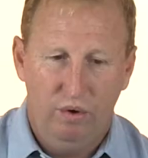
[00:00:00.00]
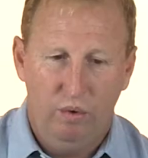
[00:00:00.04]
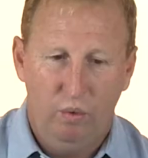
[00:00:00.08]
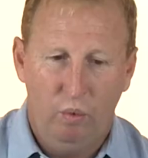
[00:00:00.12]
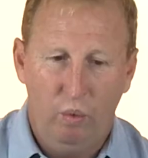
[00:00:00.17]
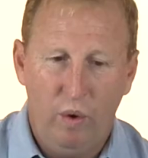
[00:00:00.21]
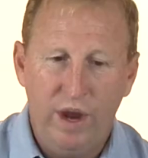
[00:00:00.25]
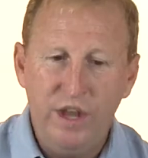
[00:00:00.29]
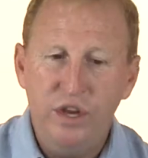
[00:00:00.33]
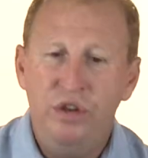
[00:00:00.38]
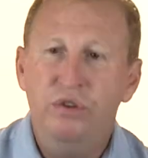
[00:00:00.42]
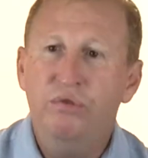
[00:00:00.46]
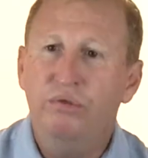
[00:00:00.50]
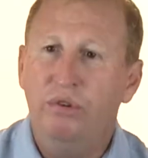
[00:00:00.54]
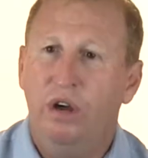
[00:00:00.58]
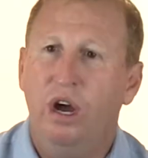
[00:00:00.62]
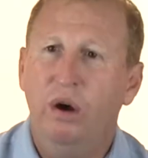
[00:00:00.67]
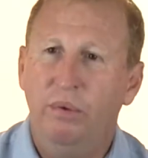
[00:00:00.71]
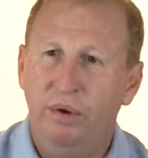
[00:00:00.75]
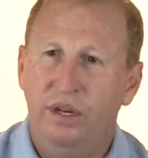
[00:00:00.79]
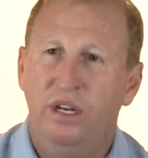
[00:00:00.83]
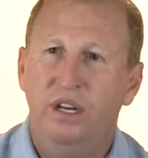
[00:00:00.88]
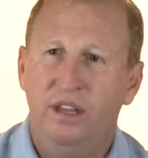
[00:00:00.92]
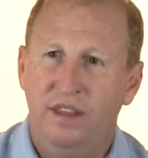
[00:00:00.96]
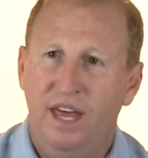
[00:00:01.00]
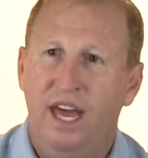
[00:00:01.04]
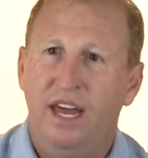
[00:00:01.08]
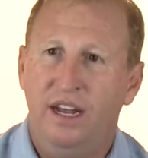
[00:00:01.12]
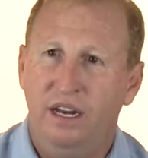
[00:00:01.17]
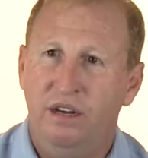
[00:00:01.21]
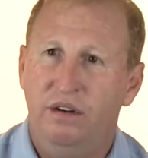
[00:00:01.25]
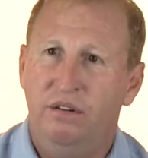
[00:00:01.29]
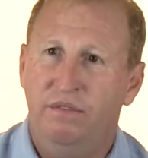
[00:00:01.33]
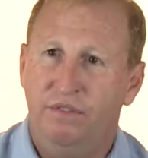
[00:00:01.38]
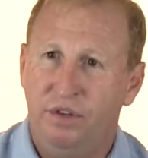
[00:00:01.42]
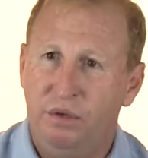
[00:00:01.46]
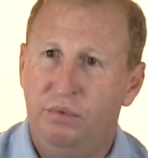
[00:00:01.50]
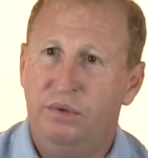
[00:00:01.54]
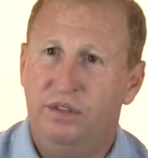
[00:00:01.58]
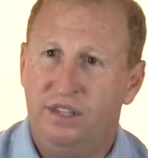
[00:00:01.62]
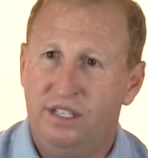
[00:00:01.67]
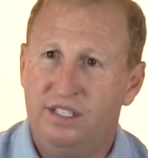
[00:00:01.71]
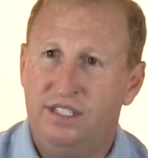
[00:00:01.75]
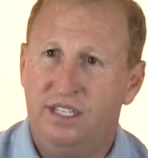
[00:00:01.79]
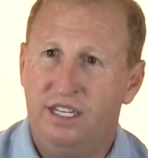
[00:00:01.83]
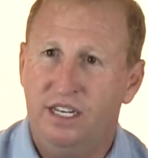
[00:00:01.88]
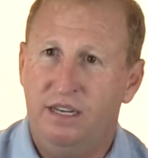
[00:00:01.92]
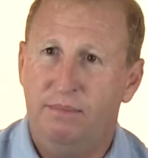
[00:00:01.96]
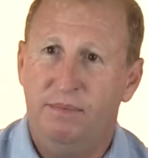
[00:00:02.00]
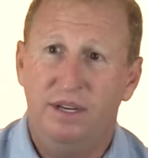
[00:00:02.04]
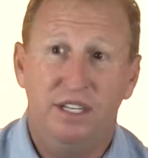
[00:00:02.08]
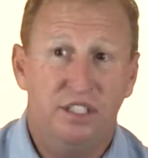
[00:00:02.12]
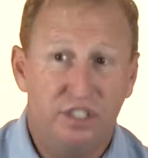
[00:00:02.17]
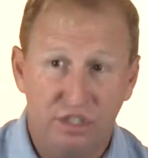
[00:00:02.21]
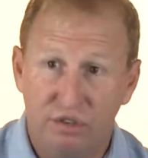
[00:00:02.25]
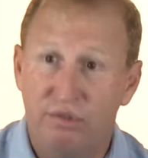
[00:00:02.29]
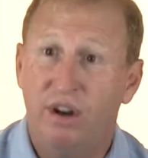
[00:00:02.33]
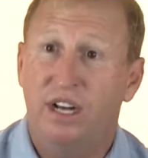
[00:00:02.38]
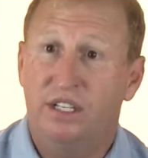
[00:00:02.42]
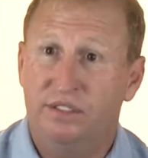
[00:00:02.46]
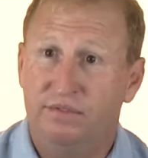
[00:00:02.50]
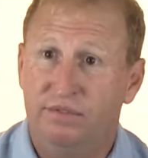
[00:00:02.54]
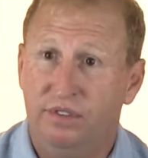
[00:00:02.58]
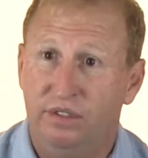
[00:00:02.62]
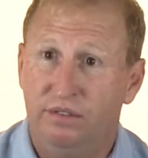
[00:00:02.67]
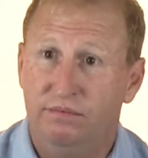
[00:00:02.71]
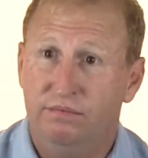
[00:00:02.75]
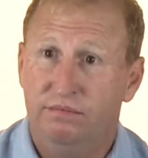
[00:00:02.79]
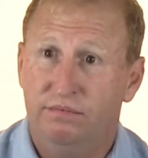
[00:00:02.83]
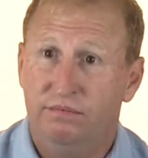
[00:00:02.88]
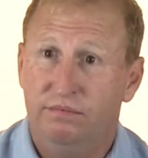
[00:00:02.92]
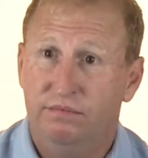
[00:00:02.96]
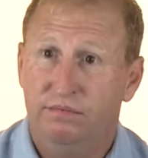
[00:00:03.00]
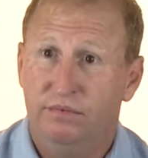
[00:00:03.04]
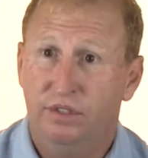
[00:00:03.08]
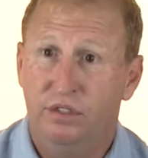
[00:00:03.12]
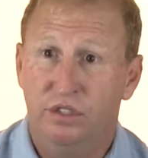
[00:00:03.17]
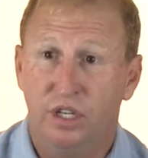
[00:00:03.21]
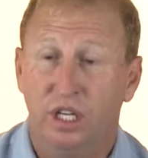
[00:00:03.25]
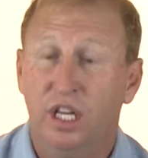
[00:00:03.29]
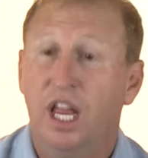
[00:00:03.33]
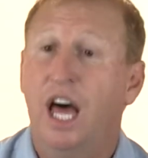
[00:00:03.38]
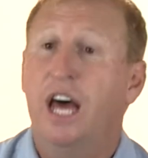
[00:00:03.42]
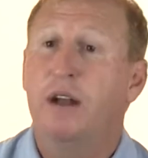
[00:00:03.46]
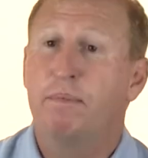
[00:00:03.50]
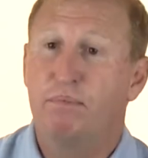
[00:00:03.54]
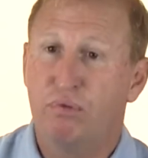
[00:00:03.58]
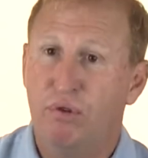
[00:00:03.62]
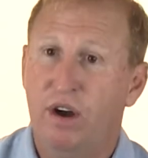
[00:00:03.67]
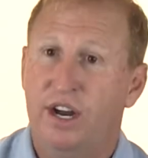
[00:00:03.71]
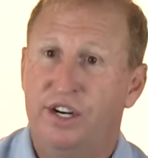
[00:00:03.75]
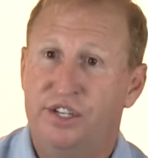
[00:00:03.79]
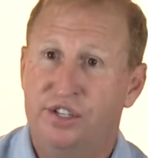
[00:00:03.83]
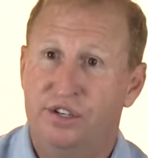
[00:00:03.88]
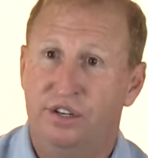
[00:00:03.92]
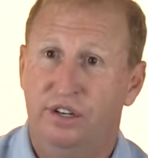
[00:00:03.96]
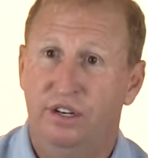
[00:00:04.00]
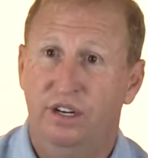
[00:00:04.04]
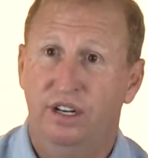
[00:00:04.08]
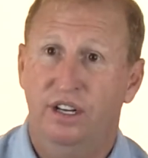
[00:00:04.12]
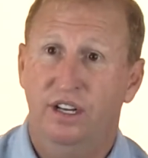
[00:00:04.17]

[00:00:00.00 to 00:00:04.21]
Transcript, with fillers: When you go into that interview with the team, it's stressful. There's a lot of pressure.